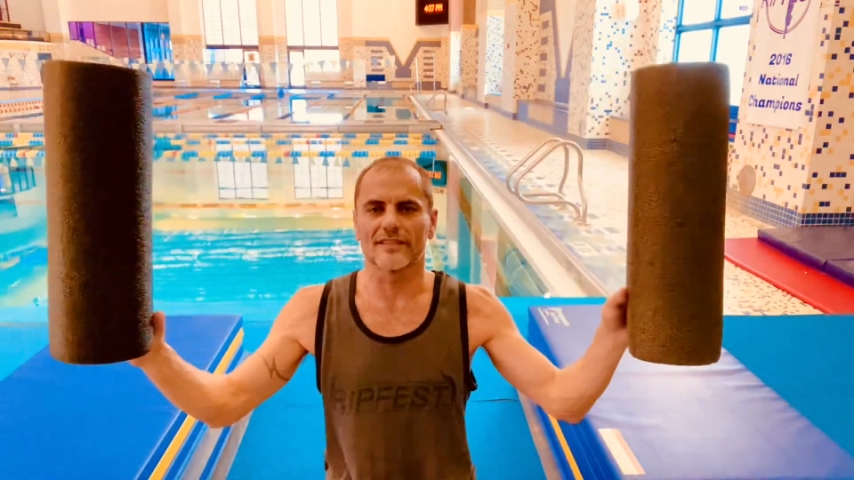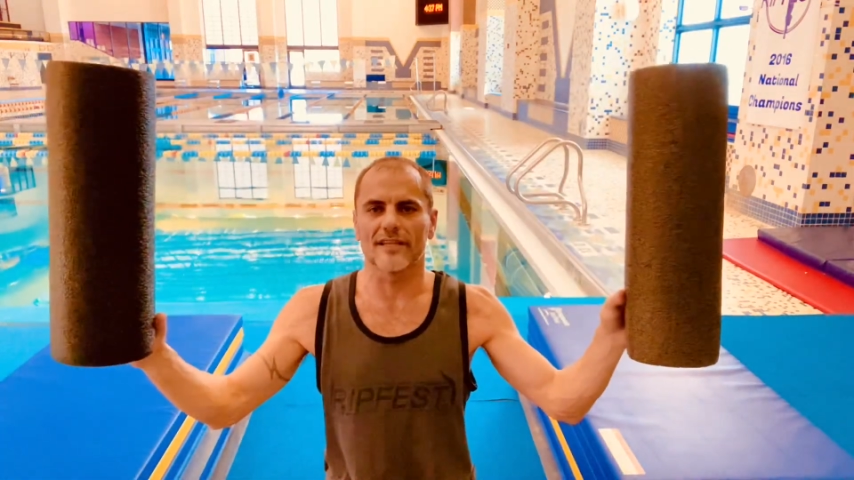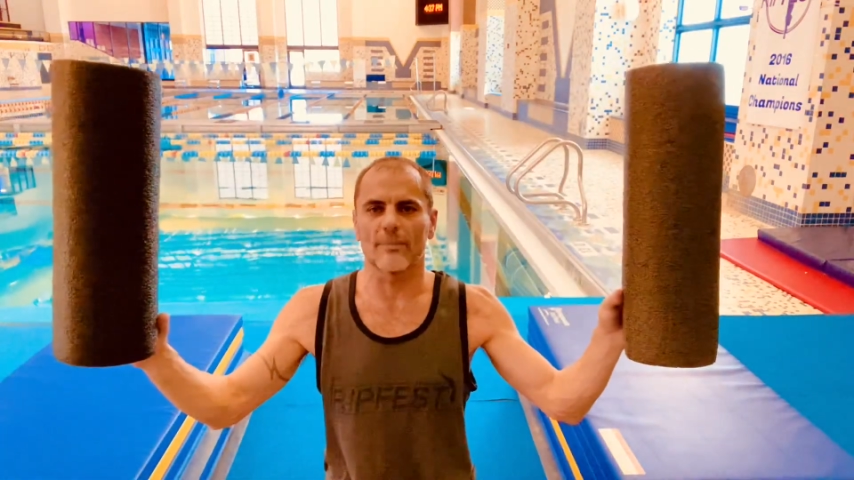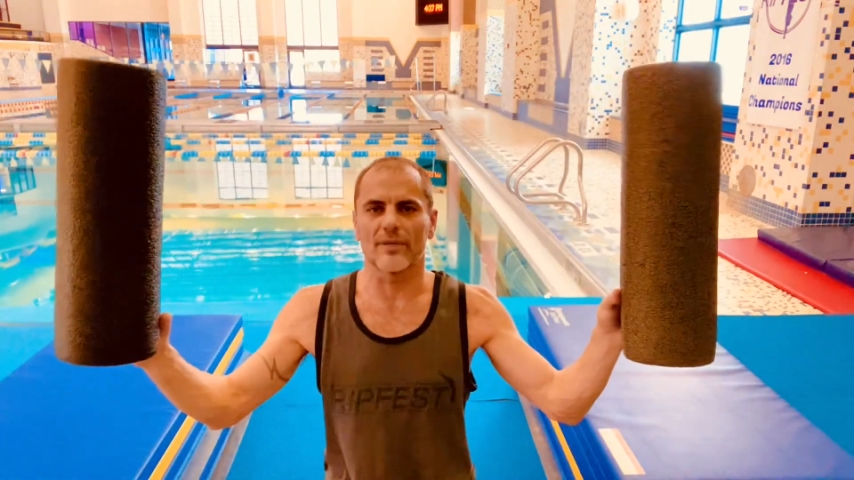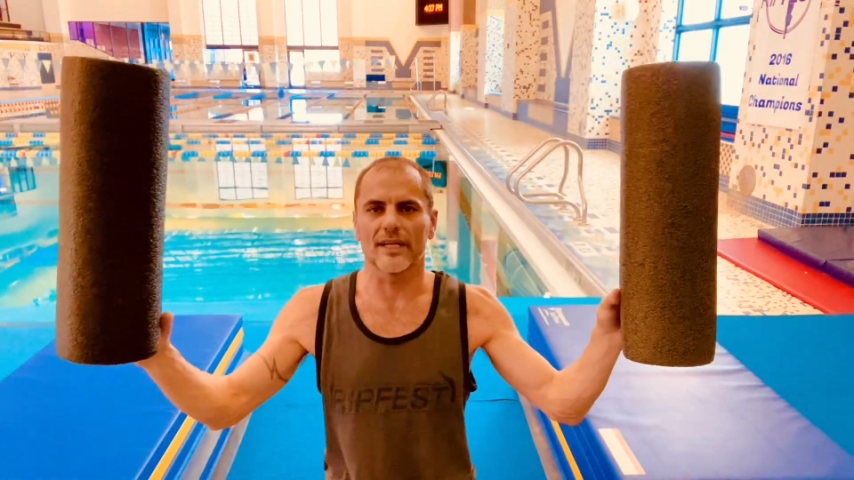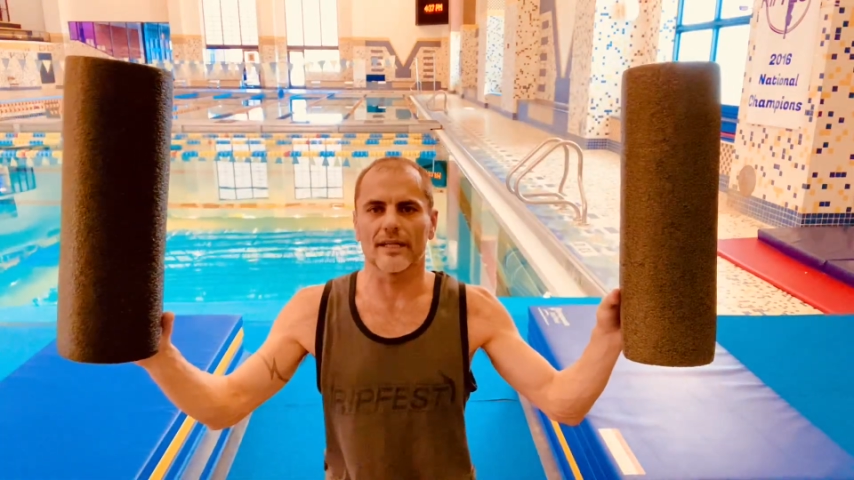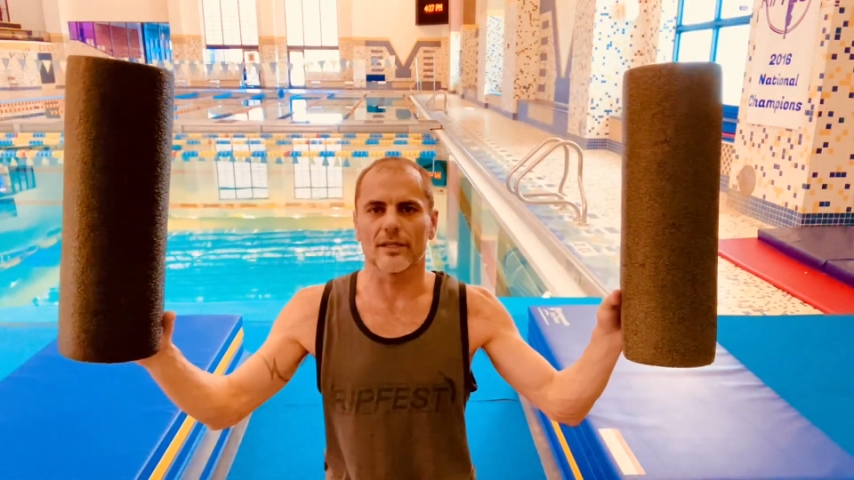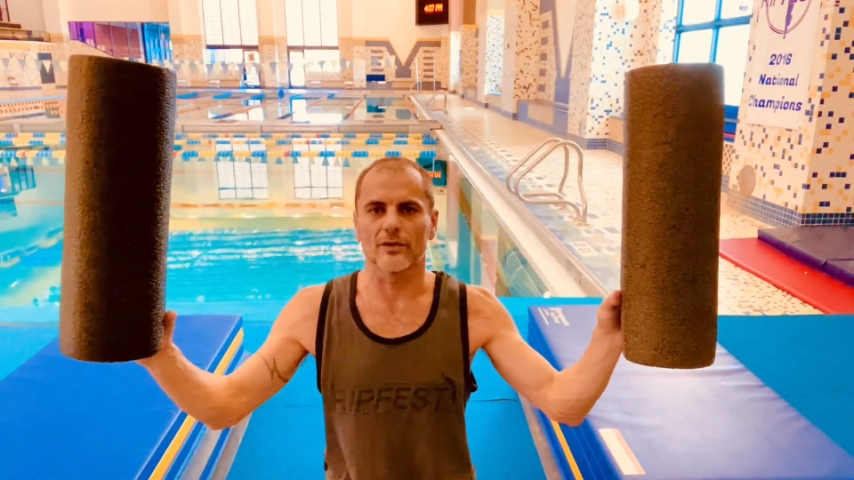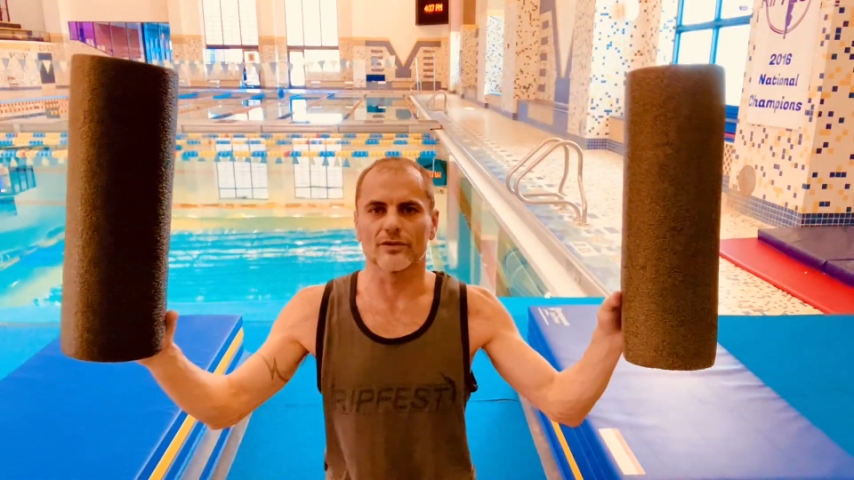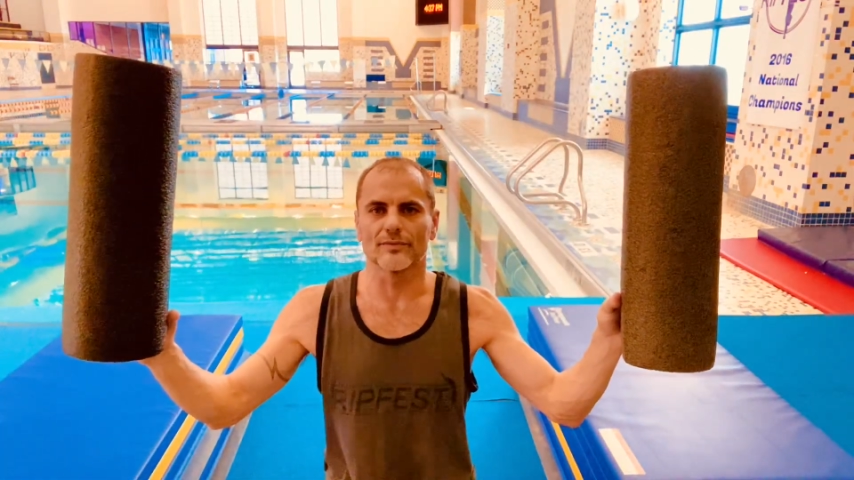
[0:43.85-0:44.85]
separate
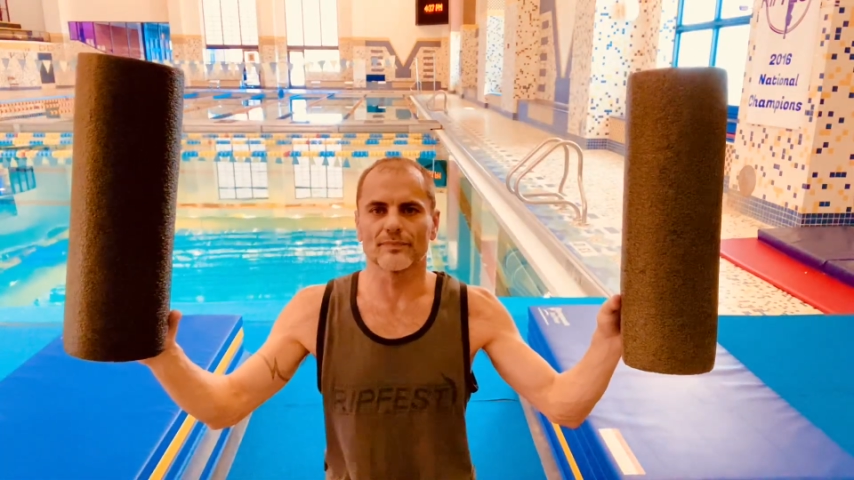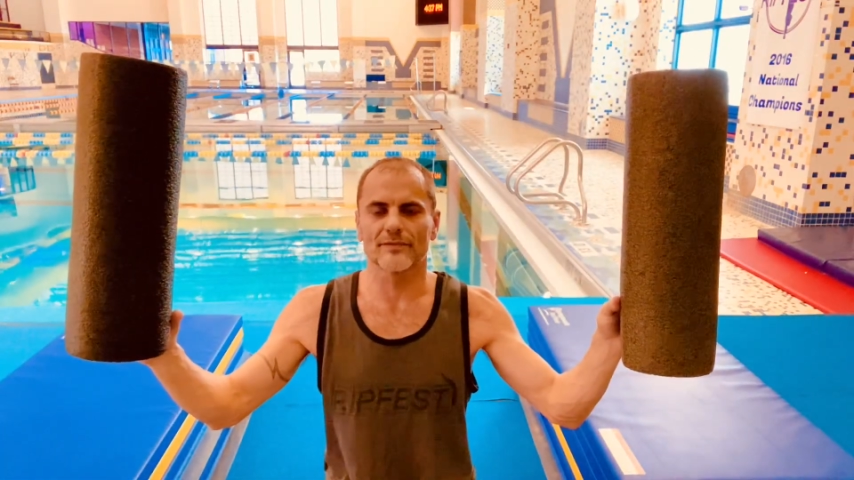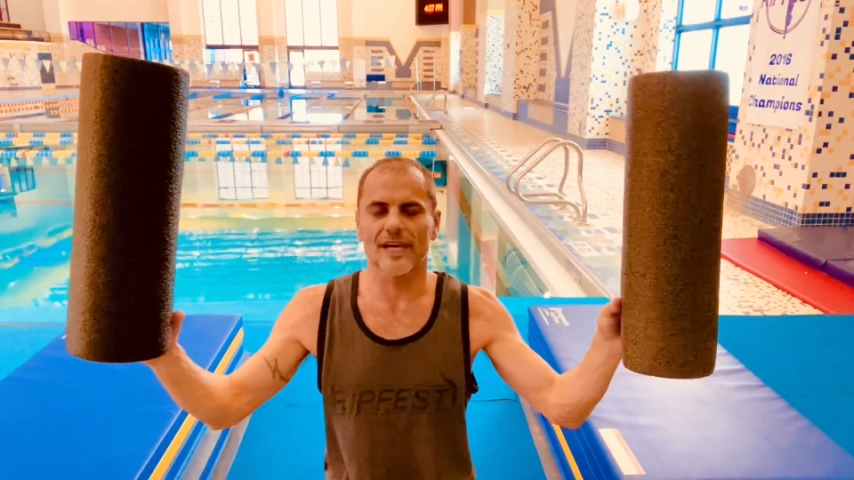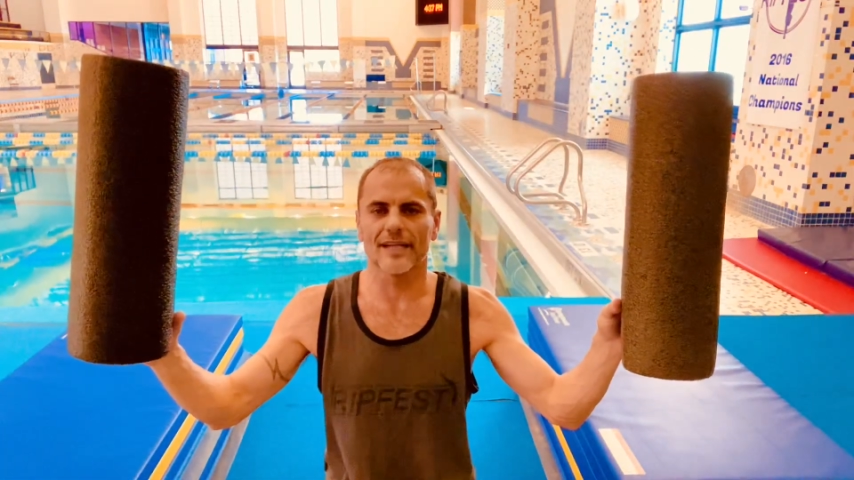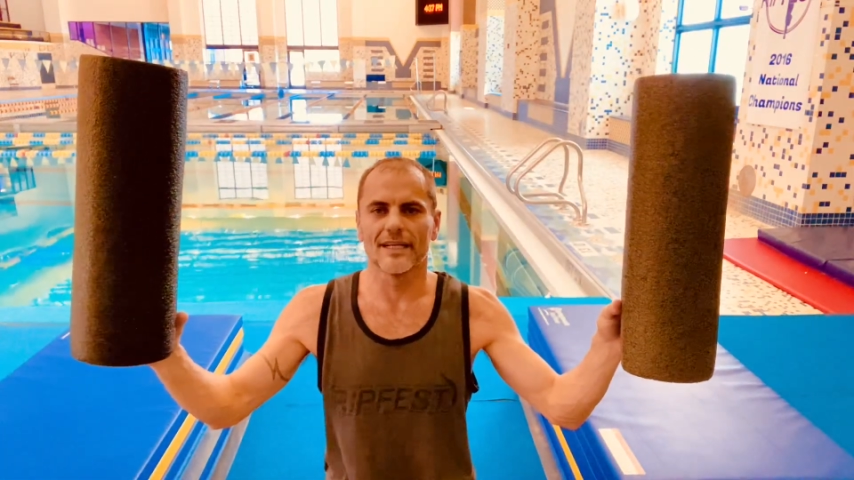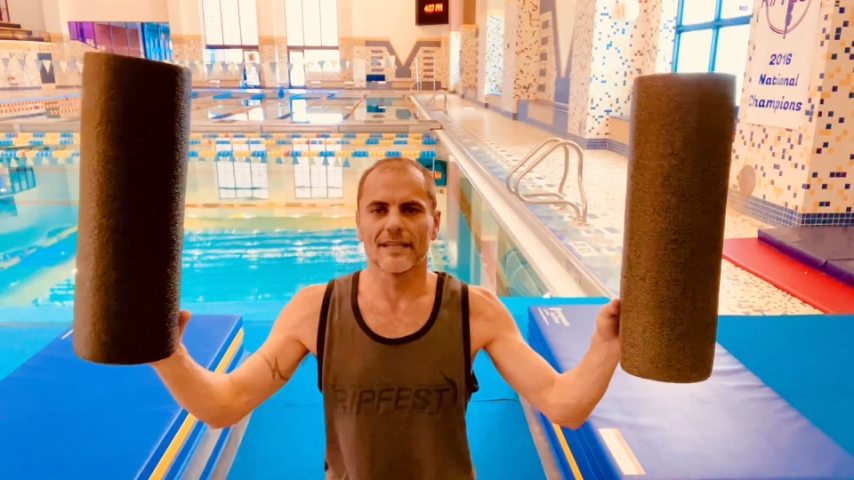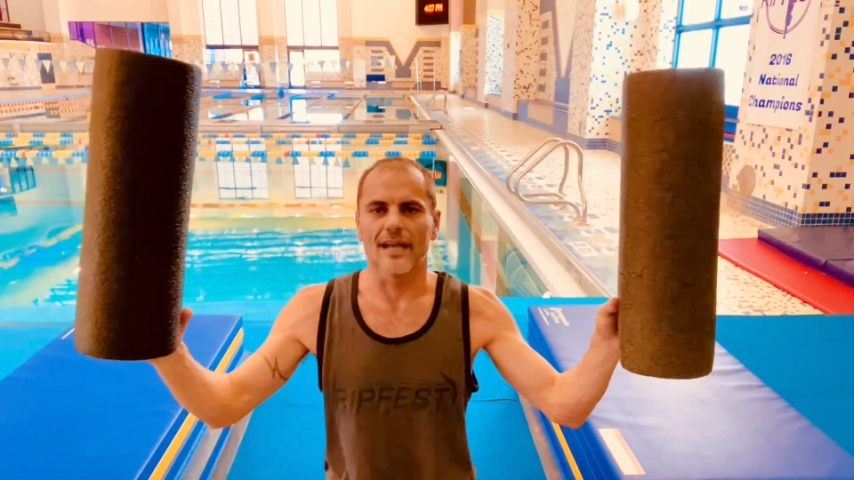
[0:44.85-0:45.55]
those, okay?